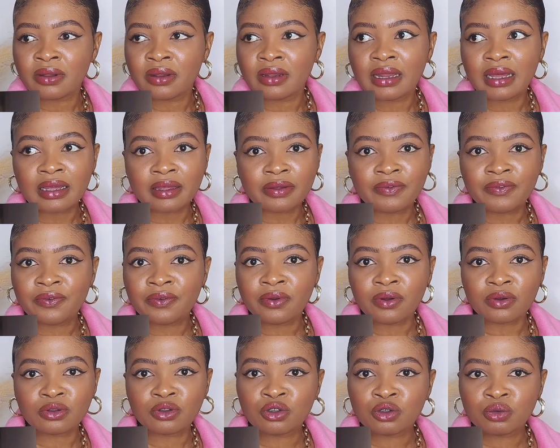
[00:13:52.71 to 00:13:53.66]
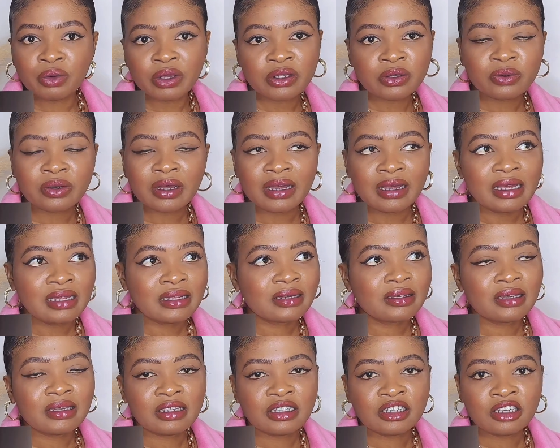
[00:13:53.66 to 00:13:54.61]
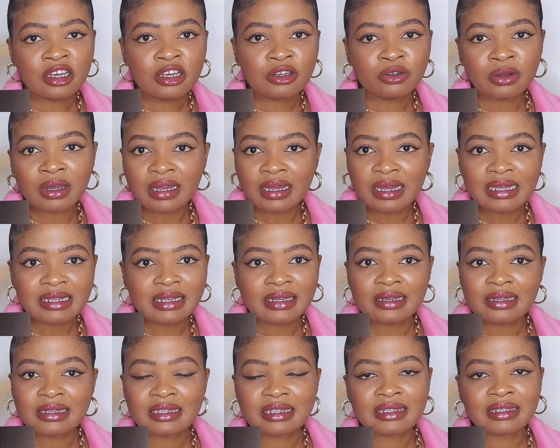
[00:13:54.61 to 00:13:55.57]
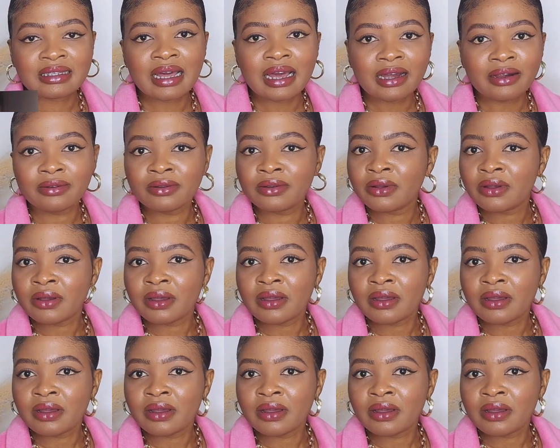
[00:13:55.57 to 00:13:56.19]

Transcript: like fluctuate, you can easily change, you can easily style.